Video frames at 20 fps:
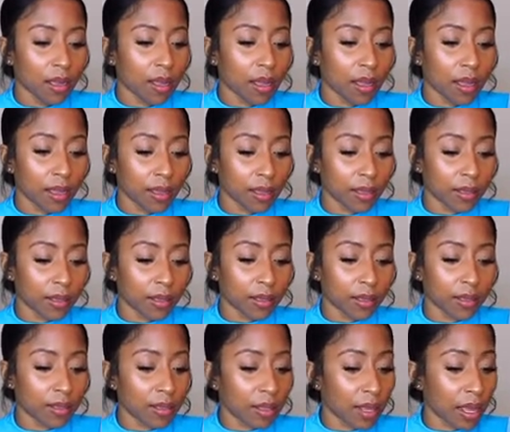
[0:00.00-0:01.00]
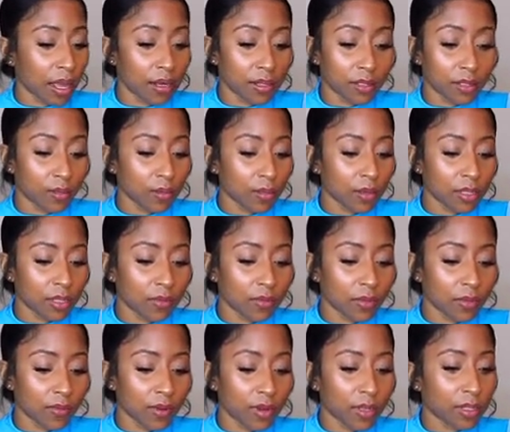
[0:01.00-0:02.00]
Knight of Swords in
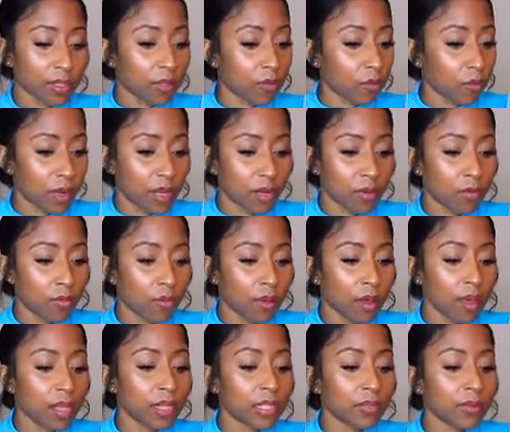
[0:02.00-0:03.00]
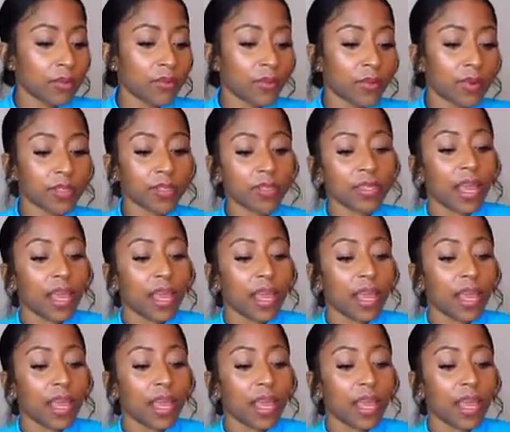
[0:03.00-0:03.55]
reverse, Queen of Wands in reverse.